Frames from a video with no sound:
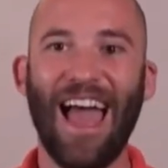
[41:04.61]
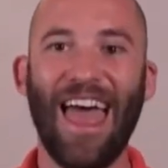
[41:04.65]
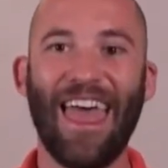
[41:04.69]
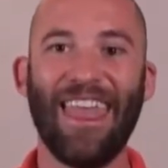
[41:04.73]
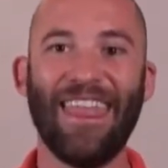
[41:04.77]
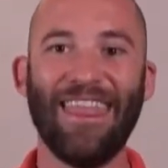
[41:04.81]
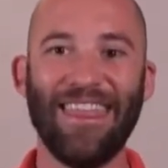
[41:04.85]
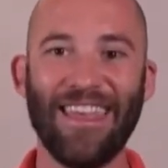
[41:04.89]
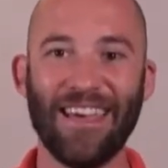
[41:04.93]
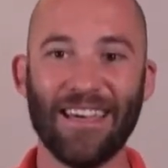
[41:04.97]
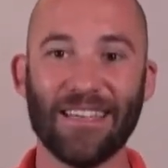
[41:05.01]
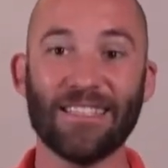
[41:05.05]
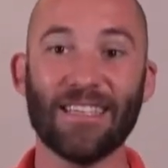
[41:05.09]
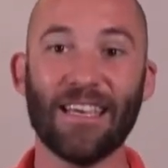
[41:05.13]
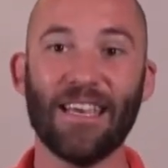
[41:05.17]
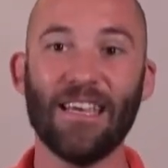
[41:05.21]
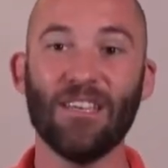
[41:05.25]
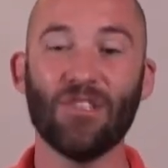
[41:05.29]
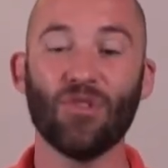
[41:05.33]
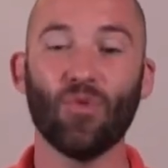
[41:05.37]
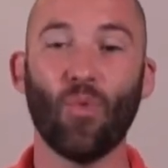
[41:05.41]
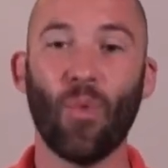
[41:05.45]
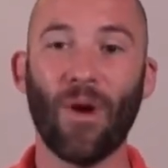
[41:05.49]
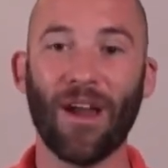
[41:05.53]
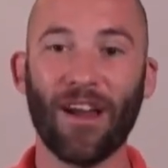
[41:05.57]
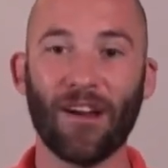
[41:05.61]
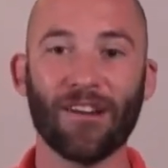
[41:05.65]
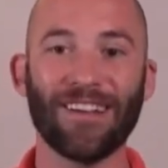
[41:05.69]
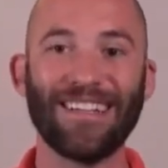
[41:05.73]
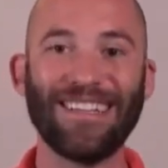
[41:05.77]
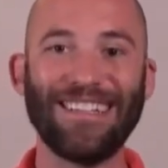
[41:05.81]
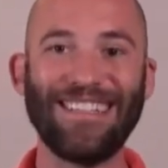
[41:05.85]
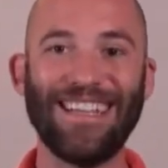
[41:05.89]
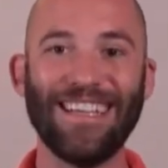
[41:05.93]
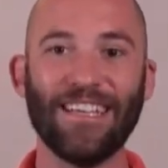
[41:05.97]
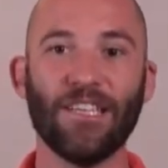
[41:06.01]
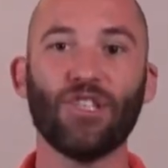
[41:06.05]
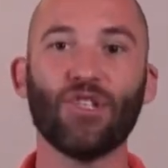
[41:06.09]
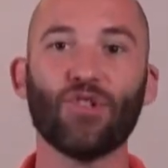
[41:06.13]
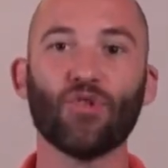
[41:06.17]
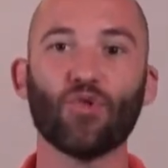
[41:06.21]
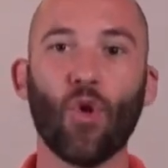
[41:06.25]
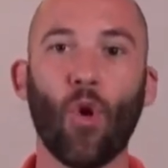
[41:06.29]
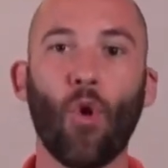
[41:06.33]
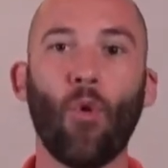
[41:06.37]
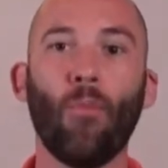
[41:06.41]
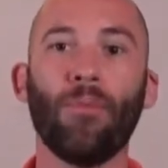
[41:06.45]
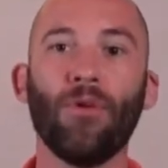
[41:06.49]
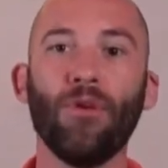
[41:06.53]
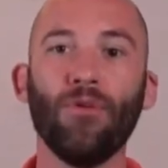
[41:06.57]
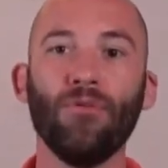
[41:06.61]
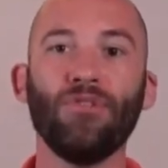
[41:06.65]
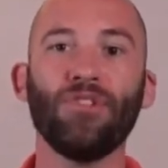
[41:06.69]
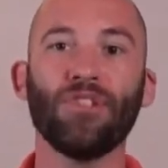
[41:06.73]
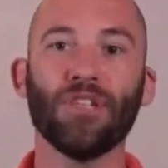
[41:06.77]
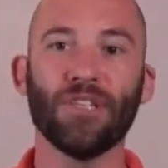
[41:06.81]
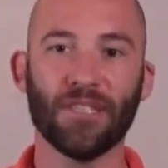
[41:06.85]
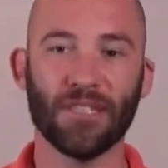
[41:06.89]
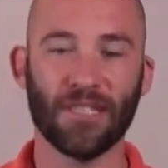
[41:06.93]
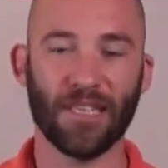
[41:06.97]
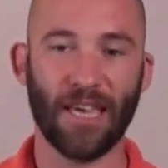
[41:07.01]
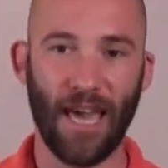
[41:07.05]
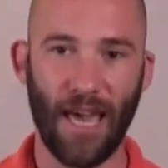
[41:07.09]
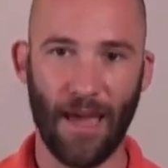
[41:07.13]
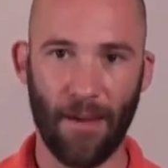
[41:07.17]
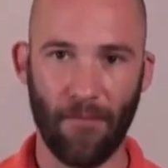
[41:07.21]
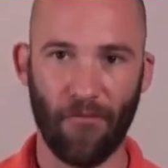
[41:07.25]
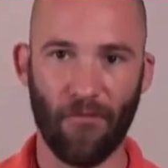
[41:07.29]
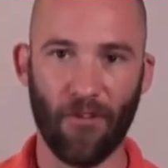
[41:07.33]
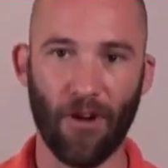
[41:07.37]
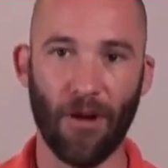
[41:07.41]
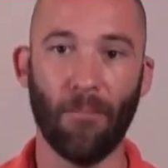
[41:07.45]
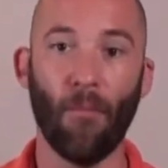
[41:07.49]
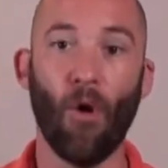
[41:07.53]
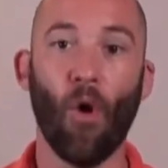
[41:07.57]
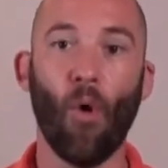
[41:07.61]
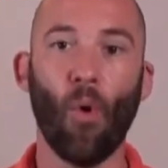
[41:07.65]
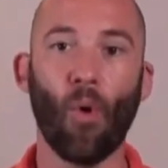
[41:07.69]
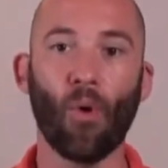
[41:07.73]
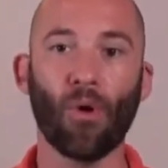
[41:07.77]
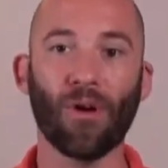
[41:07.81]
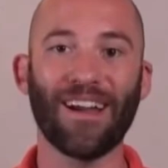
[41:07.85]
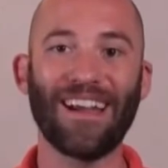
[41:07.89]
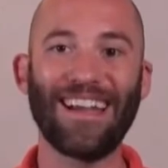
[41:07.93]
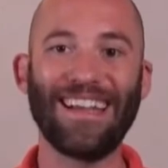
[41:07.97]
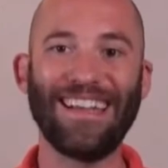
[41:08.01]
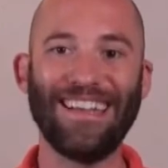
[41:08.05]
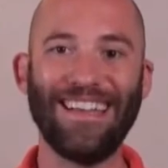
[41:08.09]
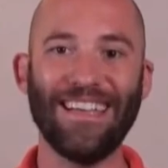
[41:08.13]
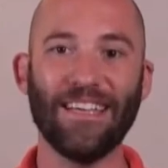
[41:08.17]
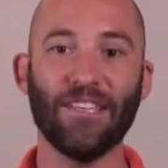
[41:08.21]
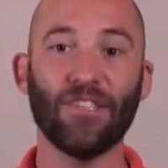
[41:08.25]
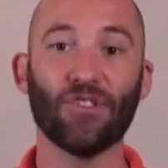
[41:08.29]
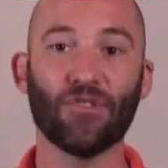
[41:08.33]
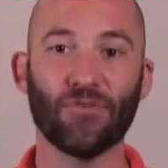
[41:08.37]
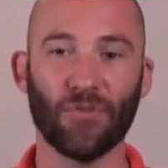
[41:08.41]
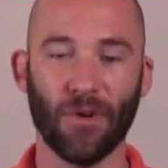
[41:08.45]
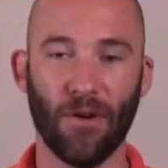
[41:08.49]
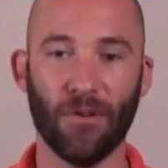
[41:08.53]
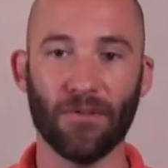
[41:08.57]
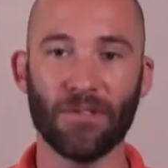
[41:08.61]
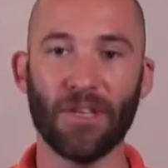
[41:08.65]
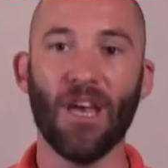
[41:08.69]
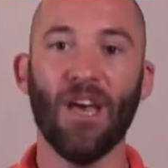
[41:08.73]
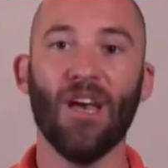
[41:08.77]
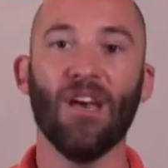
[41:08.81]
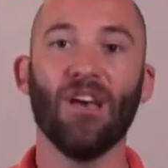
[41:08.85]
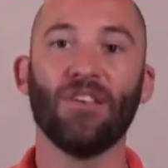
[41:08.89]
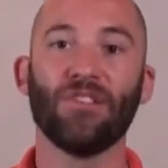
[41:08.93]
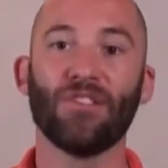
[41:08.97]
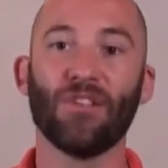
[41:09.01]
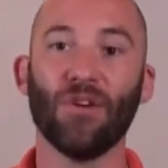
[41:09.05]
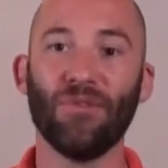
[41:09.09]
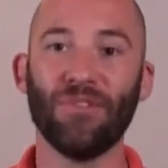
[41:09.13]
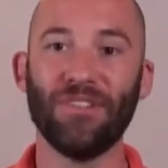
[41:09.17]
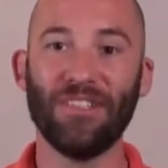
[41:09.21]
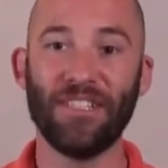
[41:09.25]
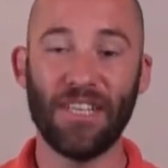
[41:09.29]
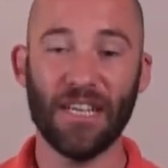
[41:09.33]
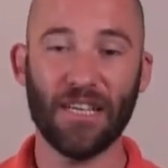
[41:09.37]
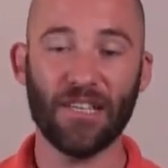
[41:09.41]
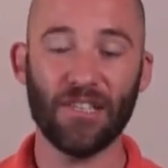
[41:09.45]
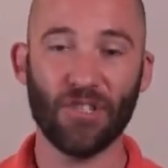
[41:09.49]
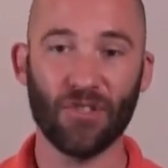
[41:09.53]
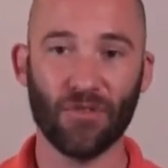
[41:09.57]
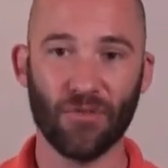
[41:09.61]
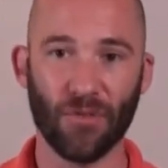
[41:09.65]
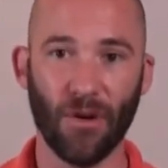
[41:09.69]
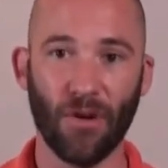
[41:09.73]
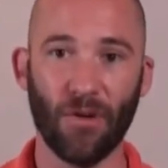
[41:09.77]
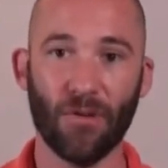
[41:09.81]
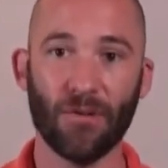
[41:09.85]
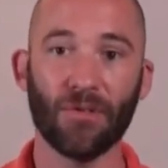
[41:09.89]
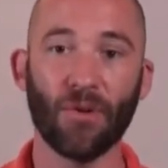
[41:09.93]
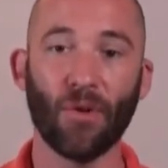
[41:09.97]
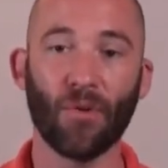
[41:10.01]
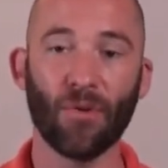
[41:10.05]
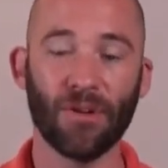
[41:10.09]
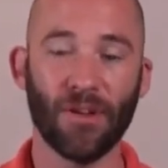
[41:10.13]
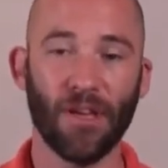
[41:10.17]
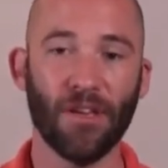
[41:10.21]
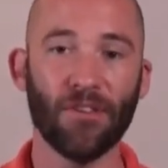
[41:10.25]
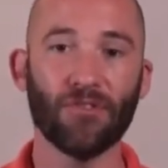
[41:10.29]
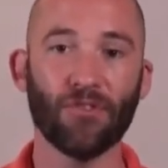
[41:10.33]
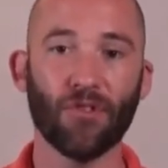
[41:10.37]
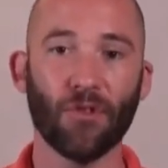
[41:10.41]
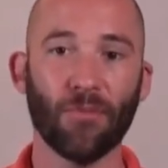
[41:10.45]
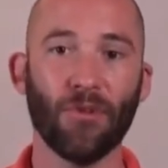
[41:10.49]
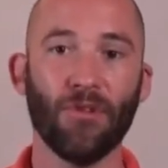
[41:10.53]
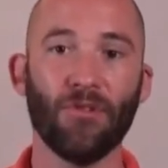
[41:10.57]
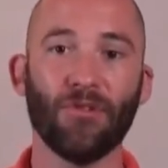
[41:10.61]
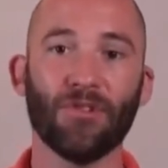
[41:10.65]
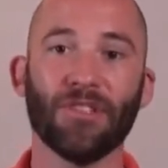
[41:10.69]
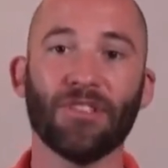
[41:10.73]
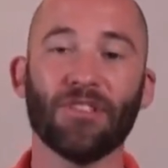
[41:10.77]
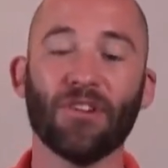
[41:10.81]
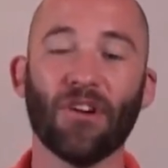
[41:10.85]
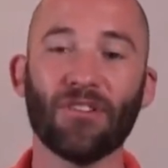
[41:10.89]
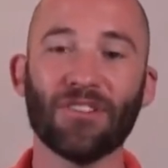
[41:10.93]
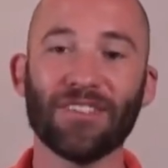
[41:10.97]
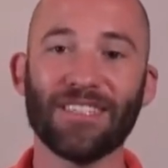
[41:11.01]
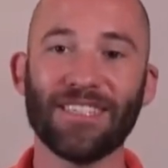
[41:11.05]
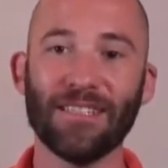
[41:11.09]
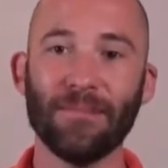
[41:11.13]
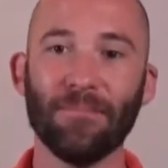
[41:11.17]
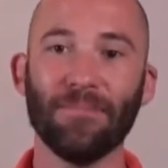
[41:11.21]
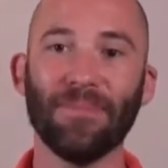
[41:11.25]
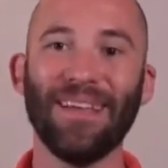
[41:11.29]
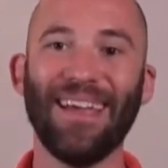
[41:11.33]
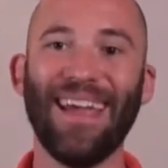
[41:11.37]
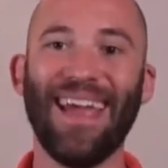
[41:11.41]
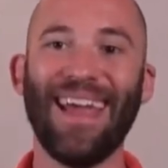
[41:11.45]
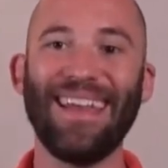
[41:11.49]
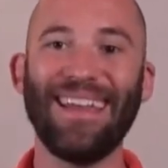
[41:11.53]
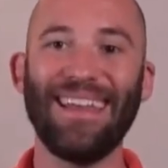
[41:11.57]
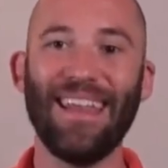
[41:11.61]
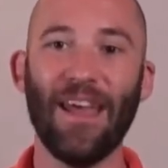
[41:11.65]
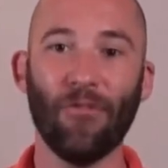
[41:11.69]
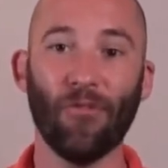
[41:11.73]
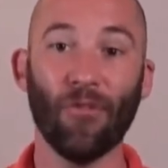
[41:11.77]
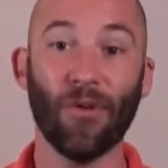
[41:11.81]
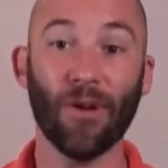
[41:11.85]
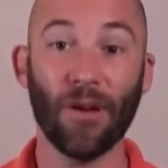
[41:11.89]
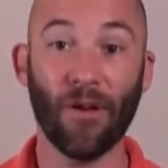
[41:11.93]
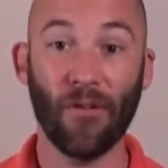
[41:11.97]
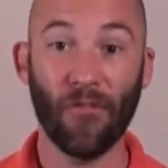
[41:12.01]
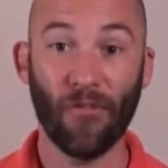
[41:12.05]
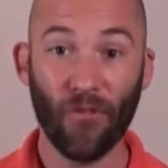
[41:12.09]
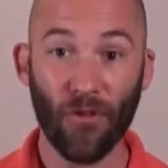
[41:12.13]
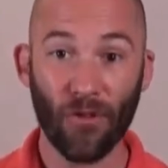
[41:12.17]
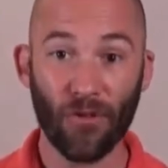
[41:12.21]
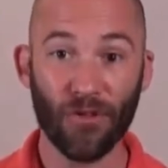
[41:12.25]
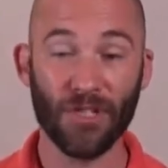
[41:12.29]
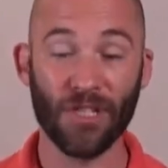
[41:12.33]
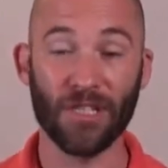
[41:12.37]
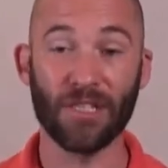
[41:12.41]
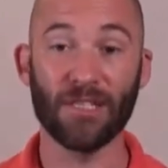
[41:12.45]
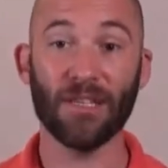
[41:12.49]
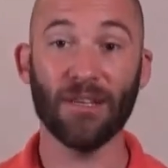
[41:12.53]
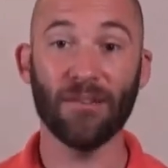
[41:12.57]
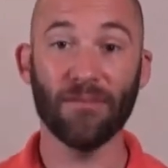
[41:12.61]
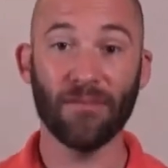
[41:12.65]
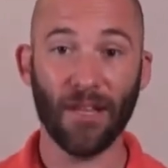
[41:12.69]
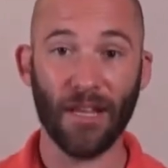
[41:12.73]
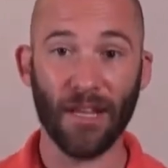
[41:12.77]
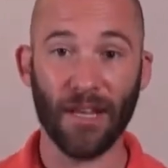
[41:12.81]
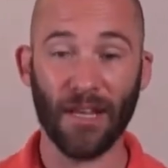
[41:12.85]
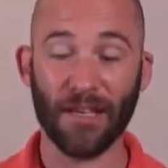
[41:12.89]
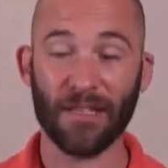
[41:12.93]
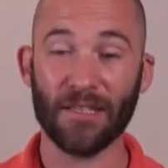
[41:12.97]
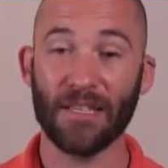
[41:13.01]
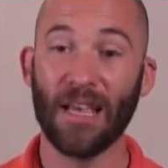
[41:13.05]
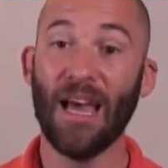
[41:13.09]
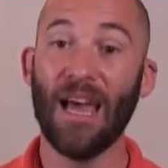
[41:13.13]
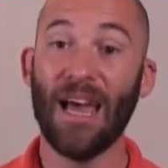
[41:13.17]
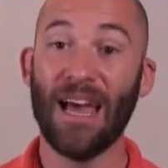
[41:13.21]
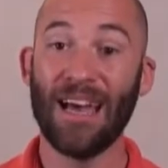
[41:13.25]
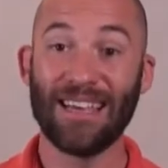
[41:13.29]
This is where distributions came from, or distros. So distros, or distributions, are simply different versions of Linux.